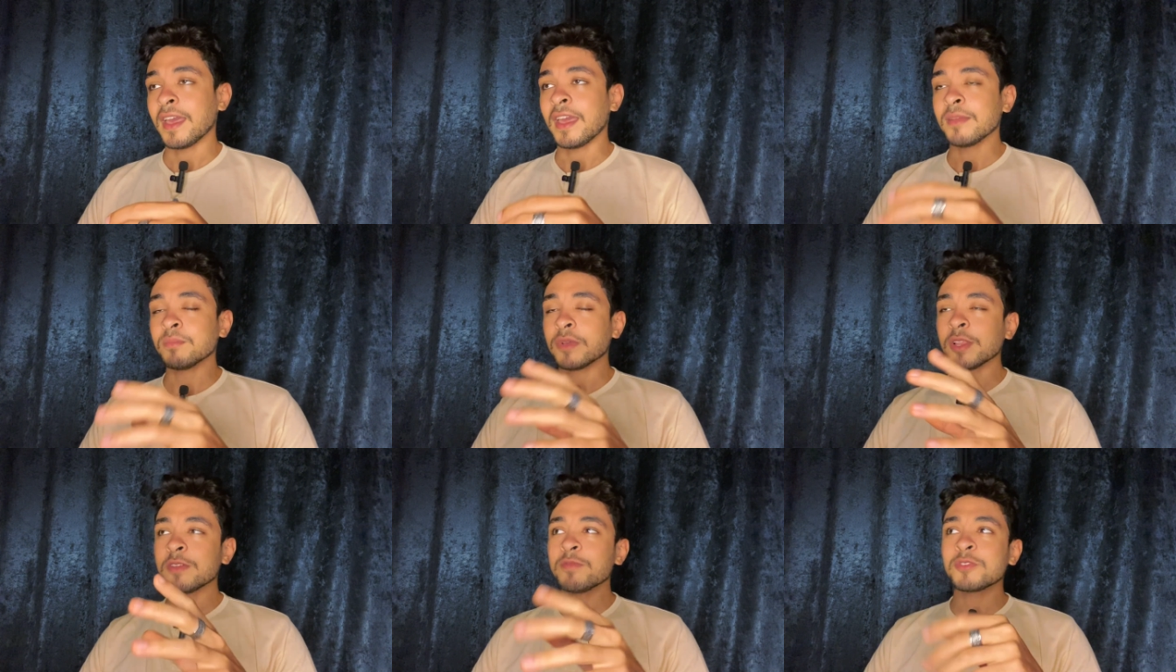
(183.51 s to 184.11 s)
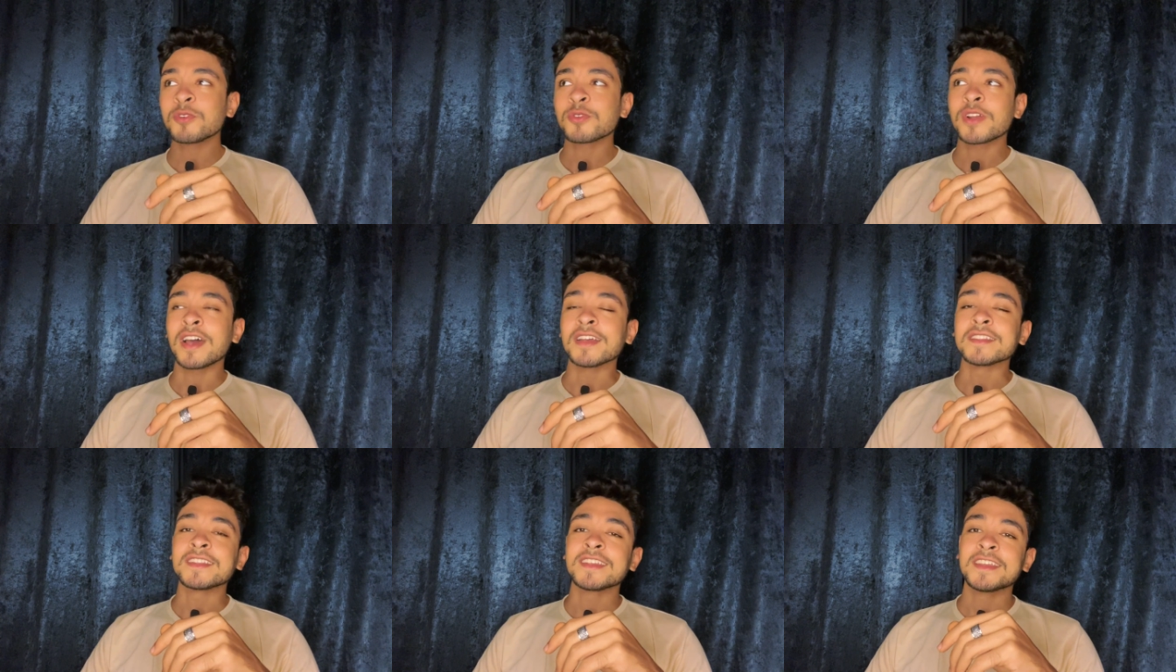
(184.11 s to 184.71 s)
And believe it or
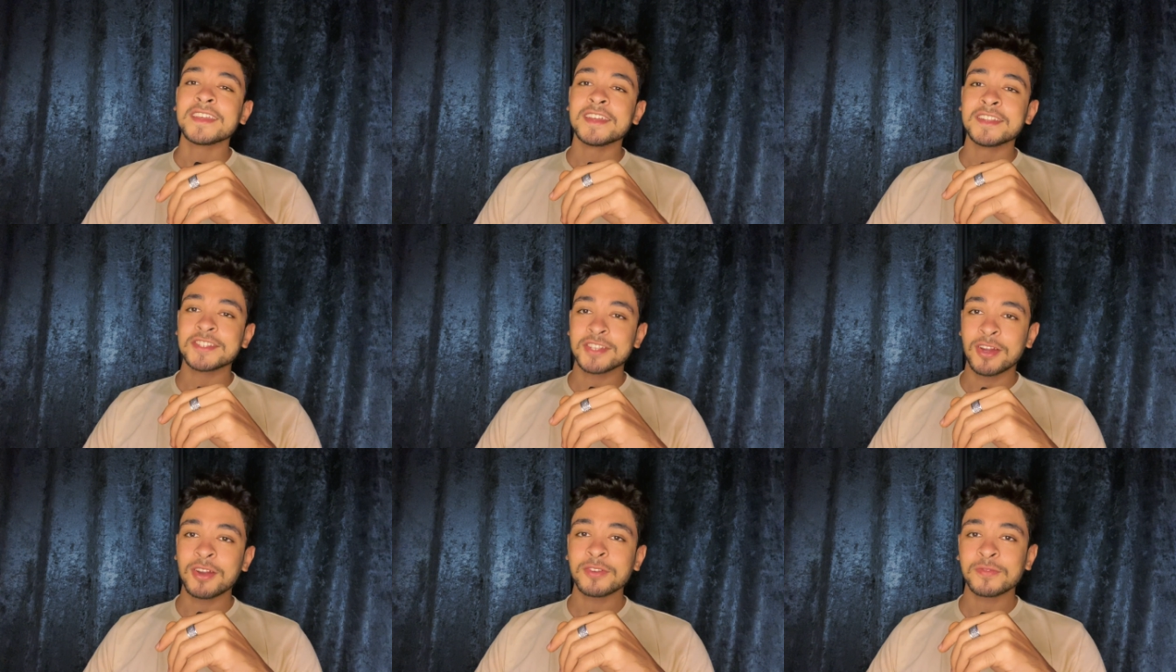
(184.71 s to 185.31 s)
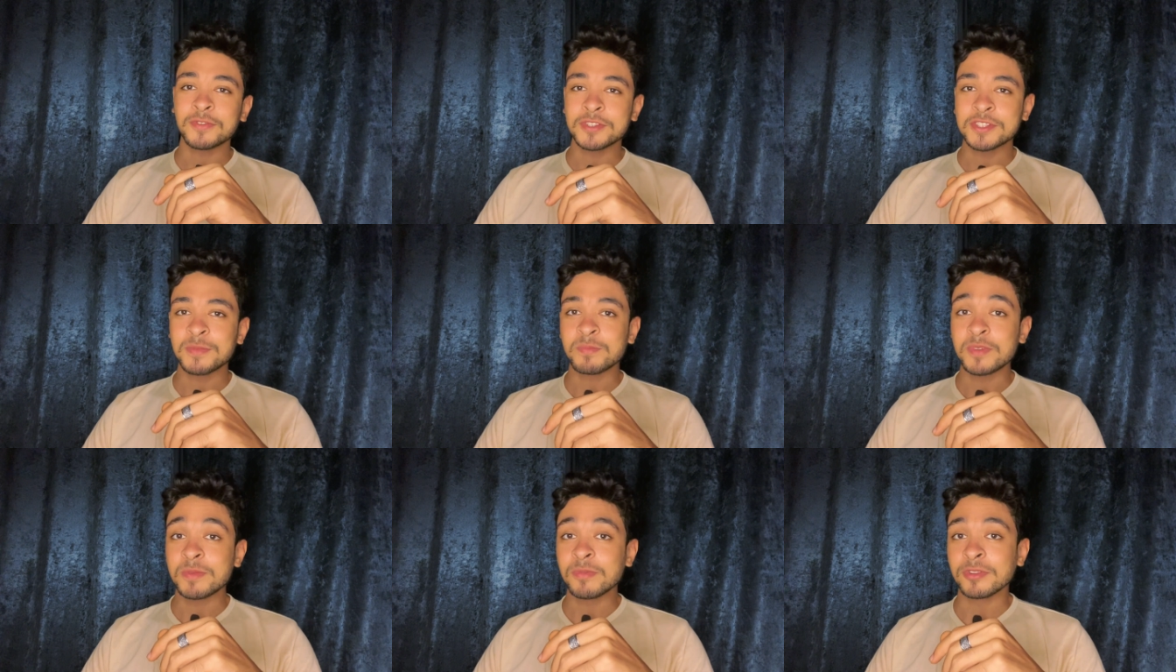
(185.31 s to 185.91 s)
not, it is hard for
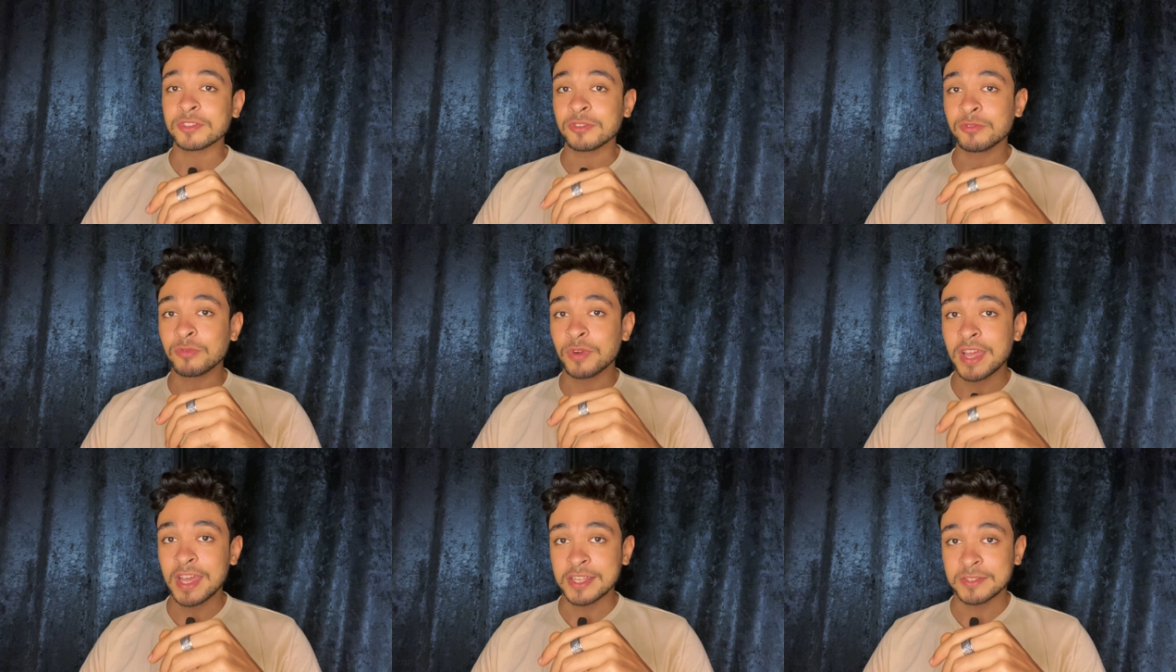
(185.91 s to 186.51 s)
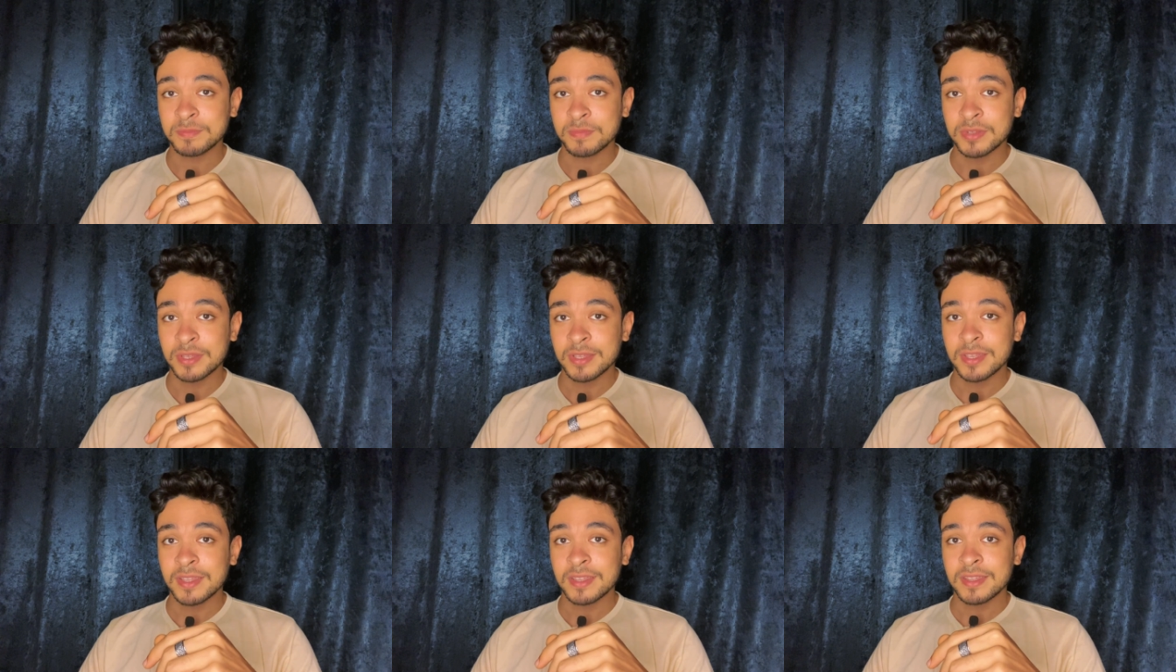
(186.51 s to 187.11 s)
some people to grasp
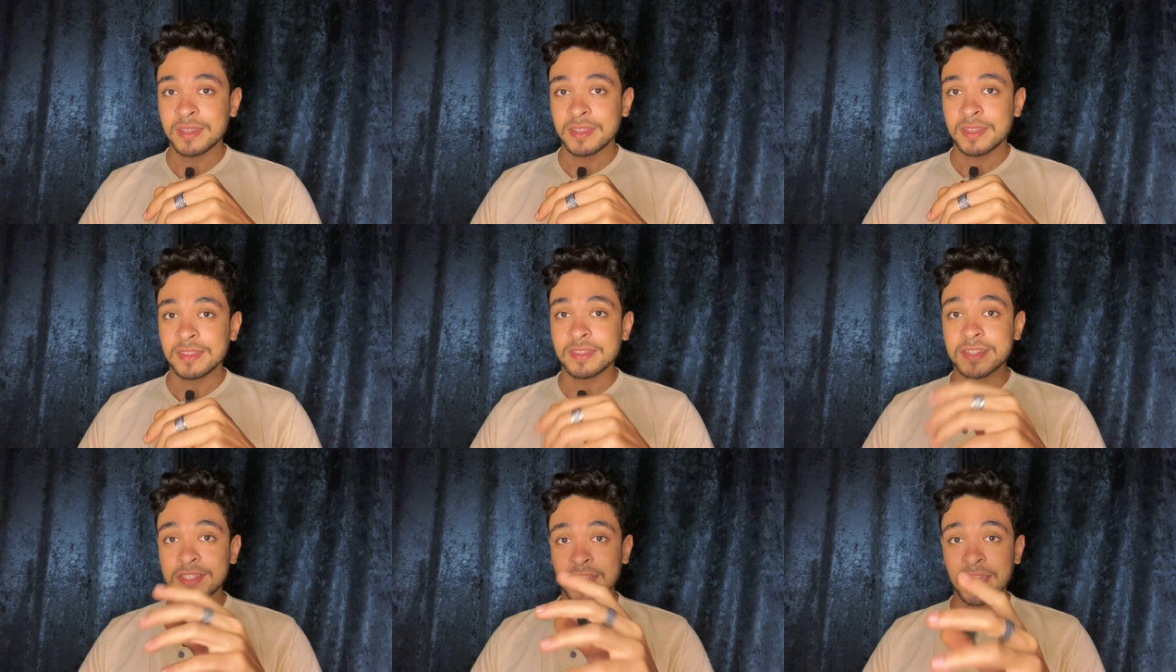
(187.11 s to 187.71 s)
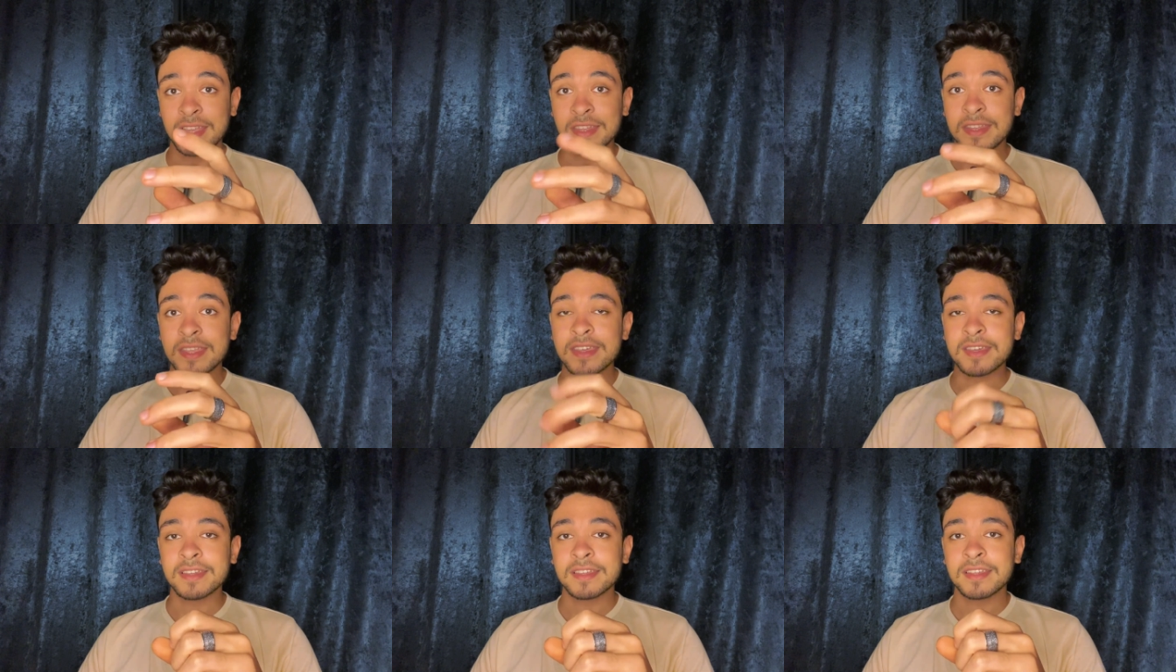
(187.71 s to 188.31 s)
this
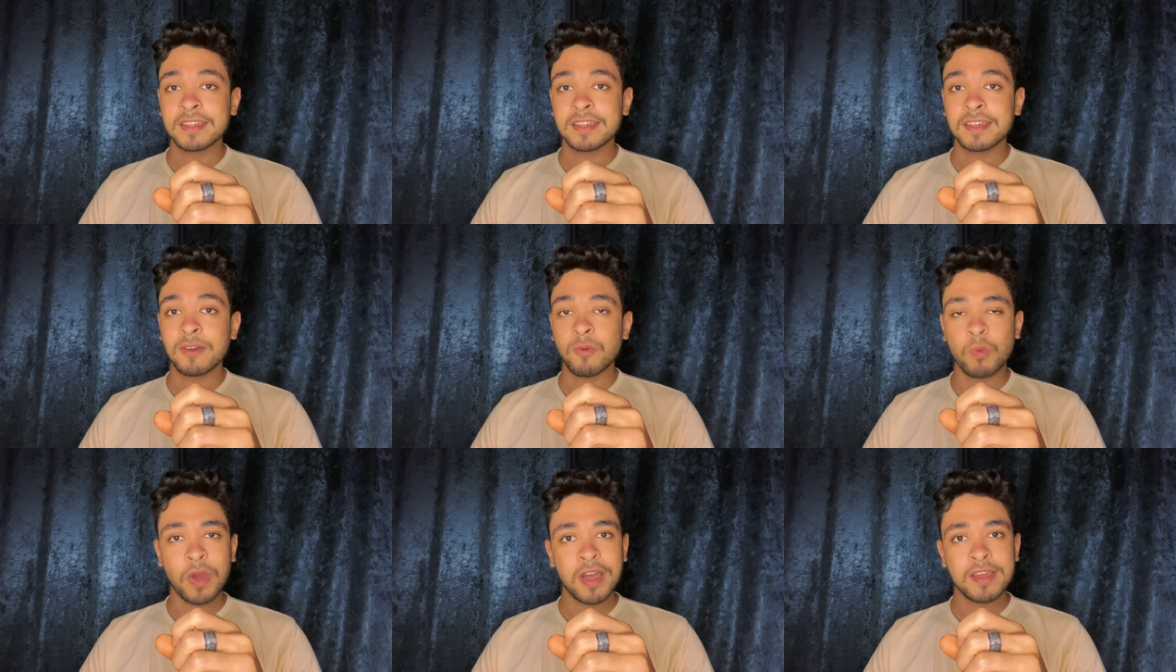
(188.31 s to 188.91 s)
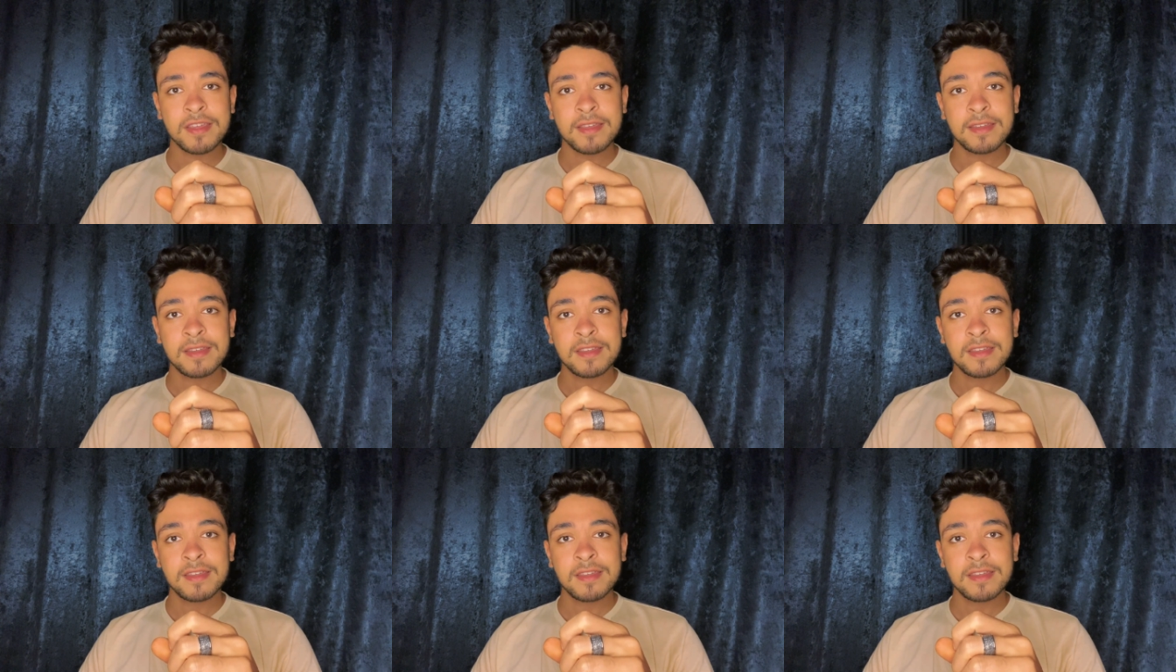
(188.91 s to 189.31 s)
idea. Why?